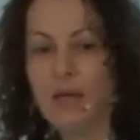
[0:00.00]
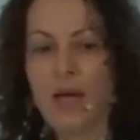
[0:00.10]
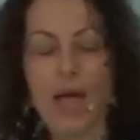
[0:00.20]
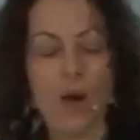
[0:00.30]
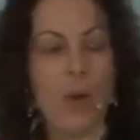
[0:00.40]

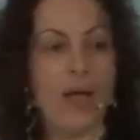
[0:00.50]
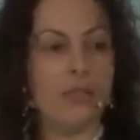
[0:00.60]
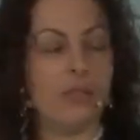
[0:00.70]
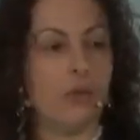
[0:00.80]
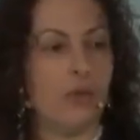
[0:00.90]
How well
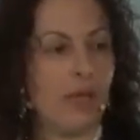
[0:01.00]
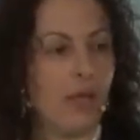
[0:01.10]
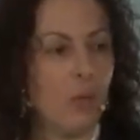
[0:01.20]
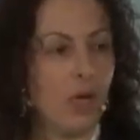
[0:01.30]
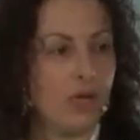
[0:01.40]
do you think
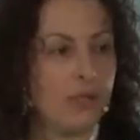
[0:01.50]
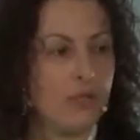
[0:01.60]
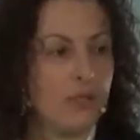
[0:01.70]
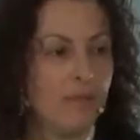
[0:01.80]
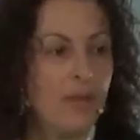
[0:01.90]
it
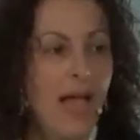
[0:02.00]
works?